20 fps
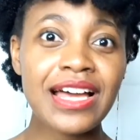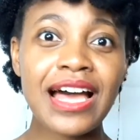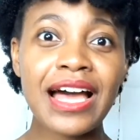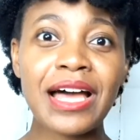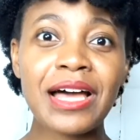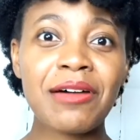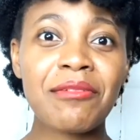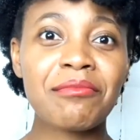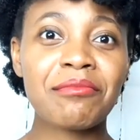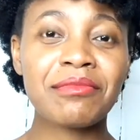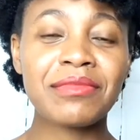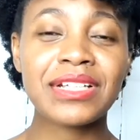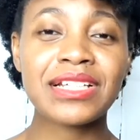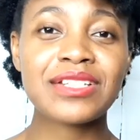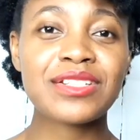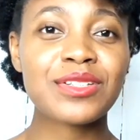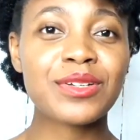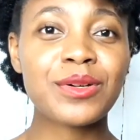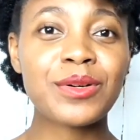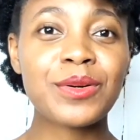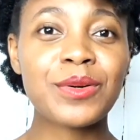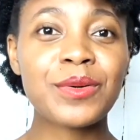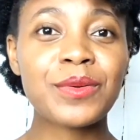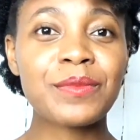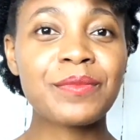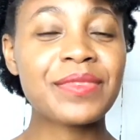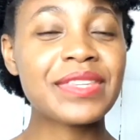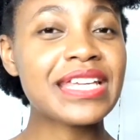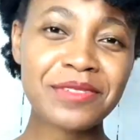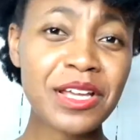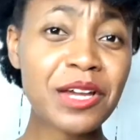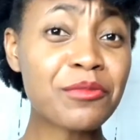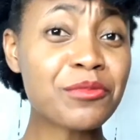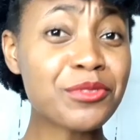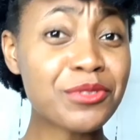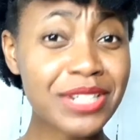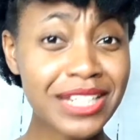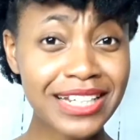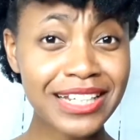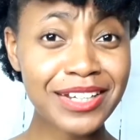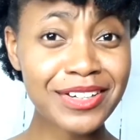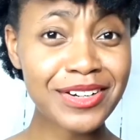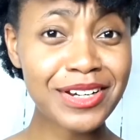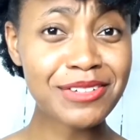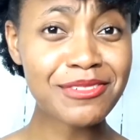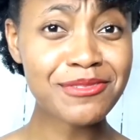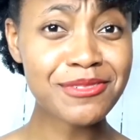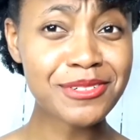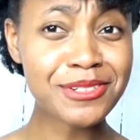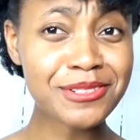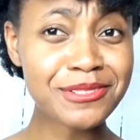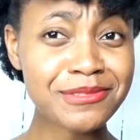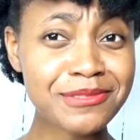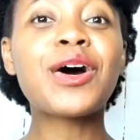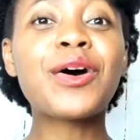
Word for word: Um, so I'm really grateful.